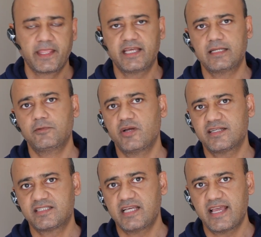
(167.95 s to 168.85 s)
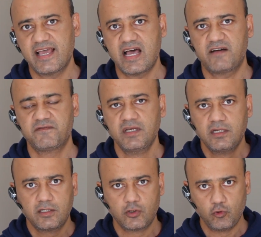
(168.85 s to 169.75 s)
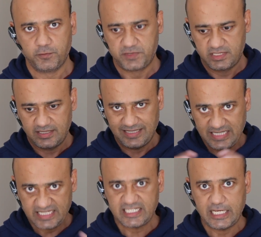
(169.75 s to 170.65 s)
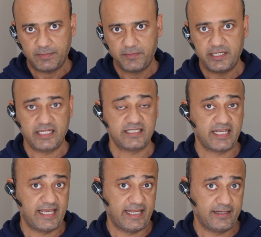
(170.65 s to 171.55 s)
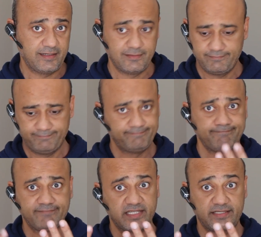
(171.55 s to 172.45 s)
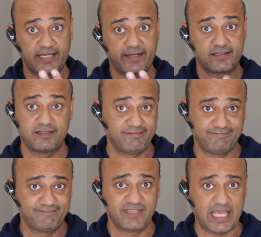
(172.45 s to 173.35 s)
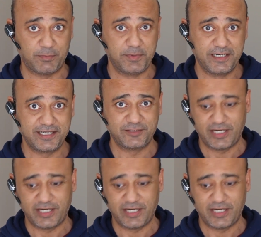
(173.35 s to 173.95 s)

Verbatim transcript: AWS CAF groups these capabilities in Six, capabilities,